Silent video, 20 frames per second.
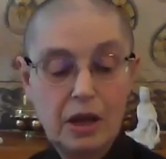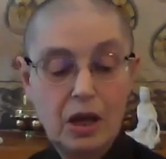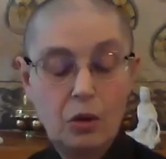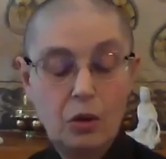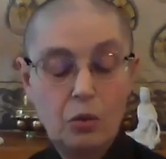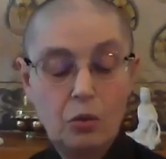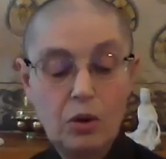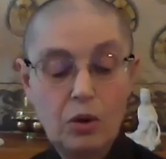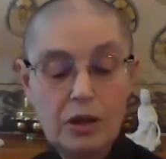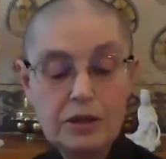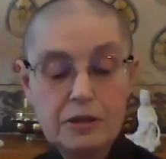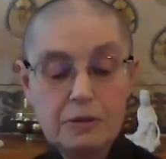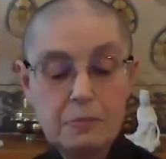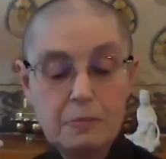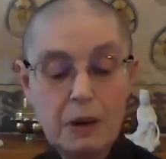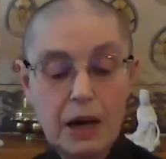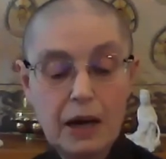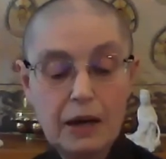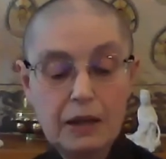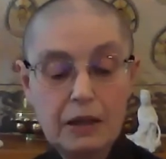One's
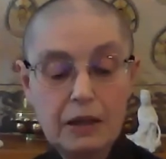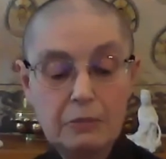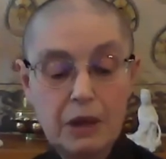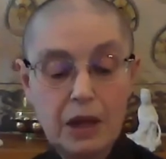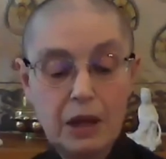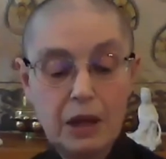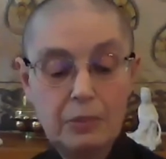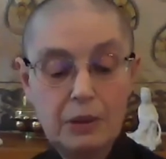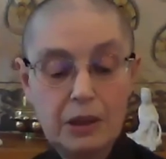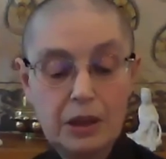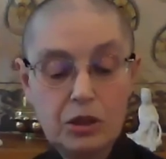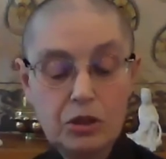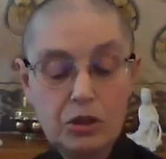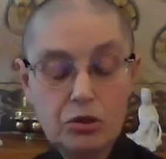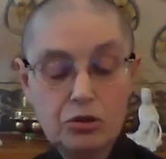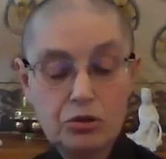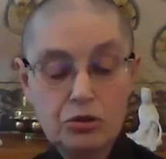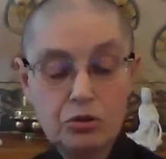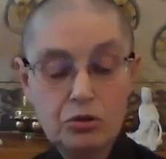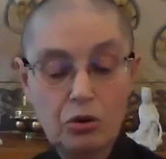body may be
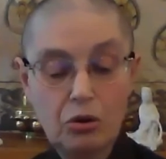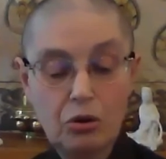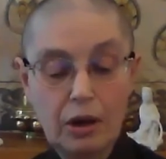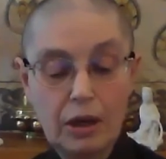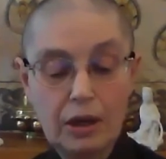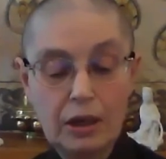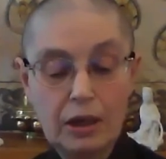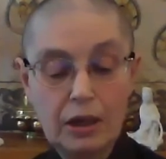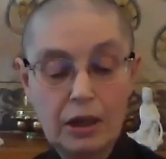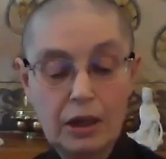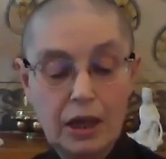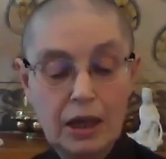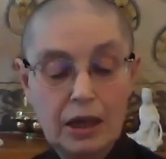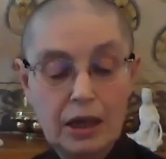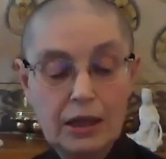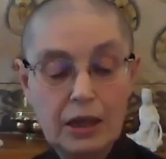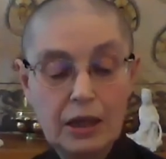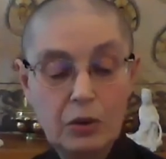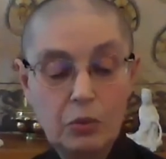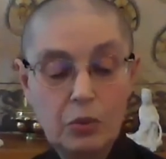destroyed,
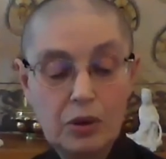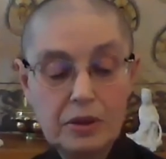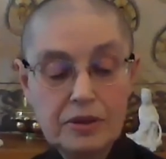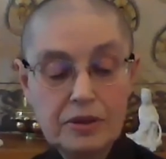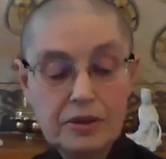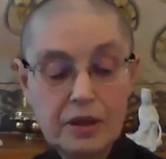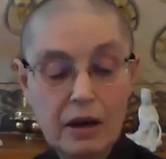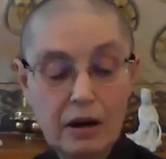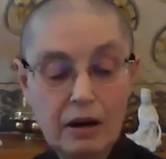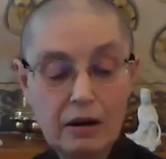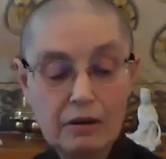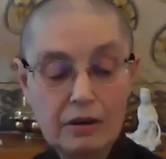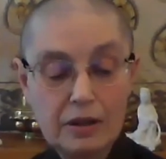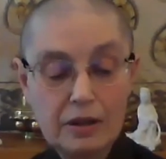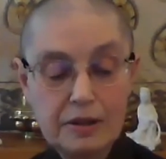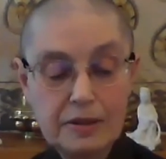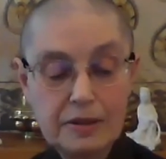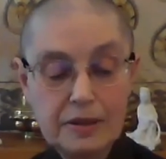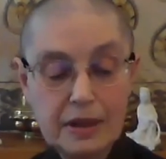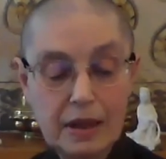yet one's heart
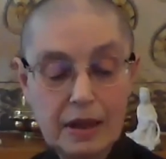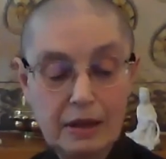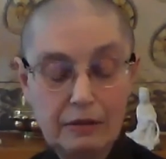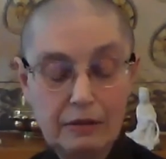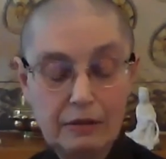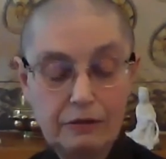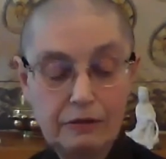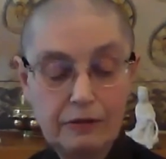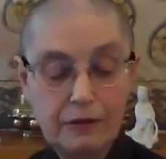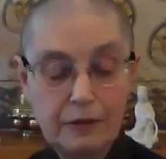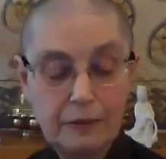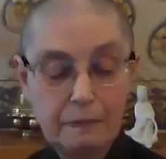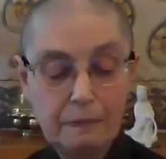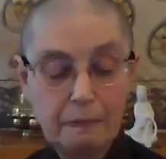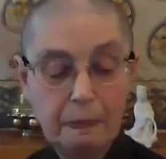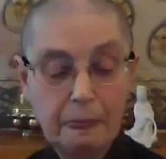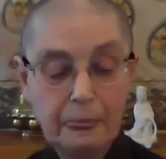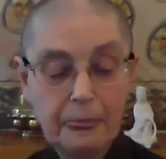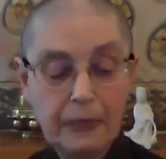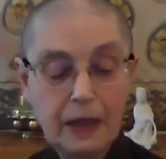is safe.
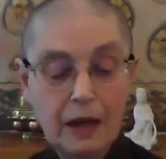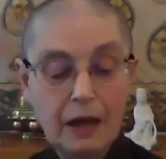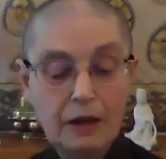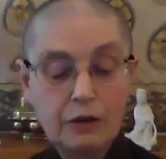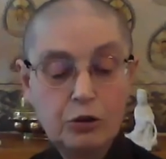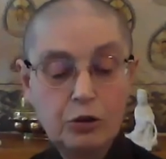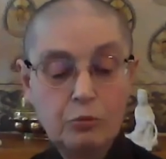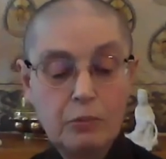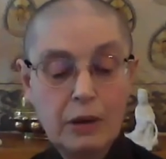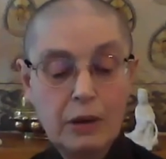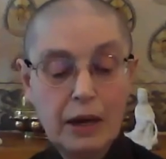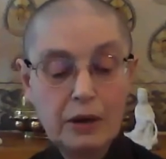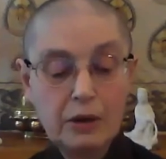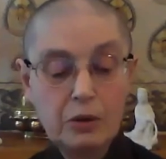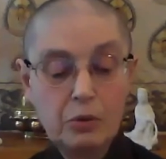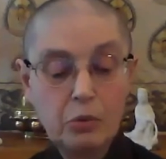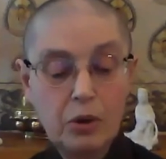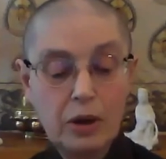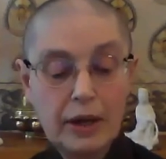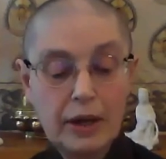No matter
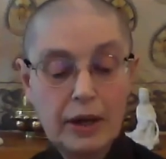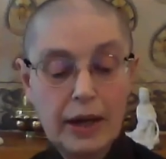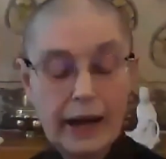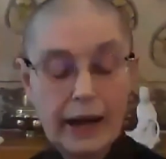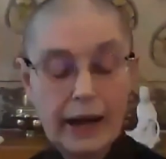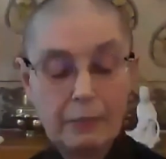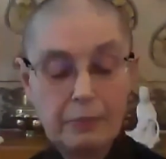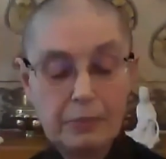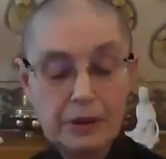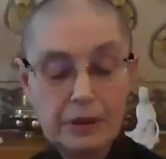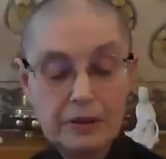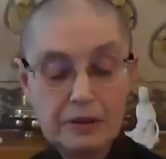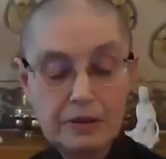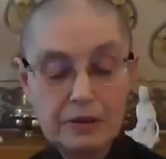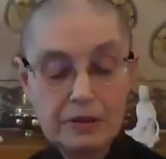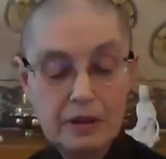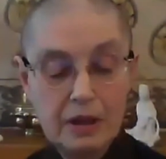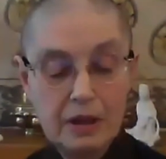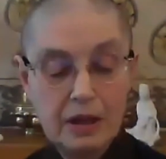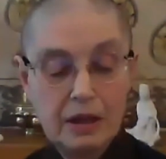what happens,
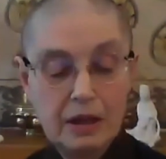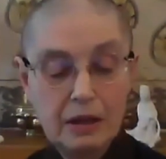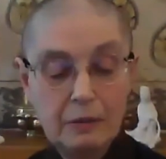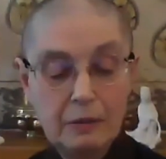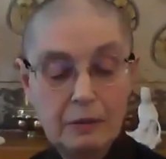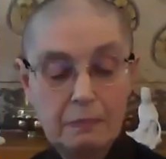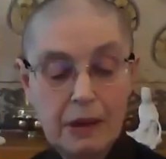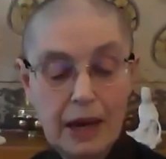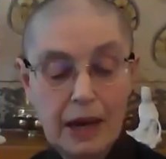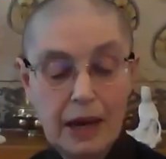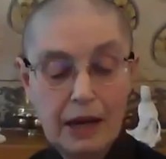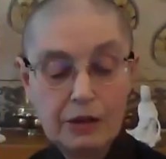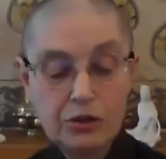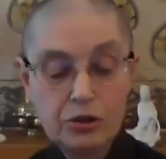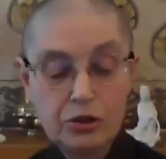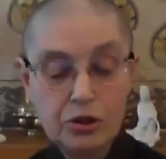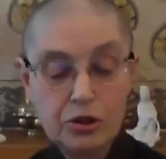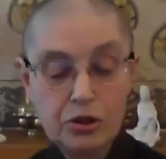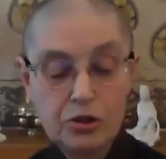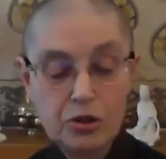
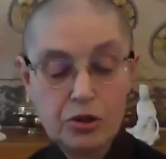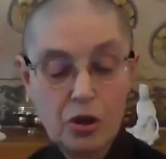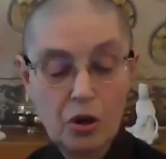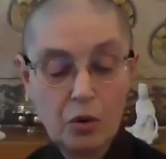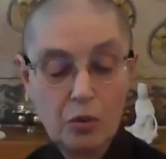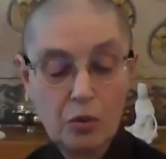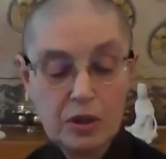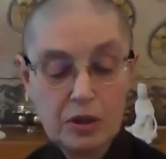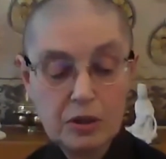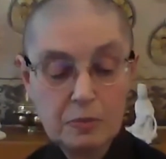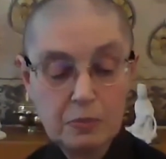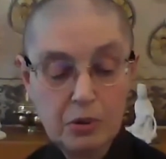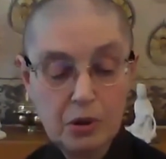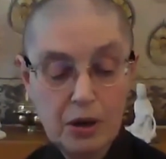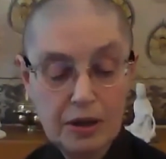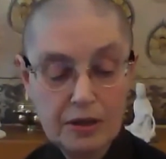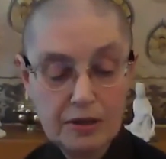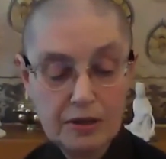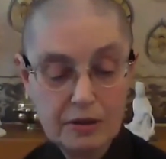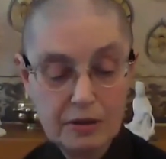compassion is always
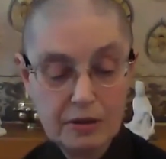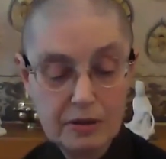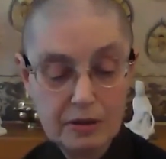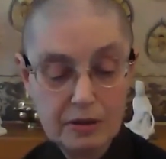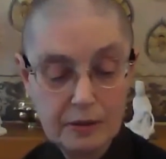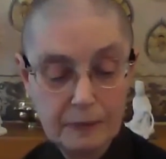present.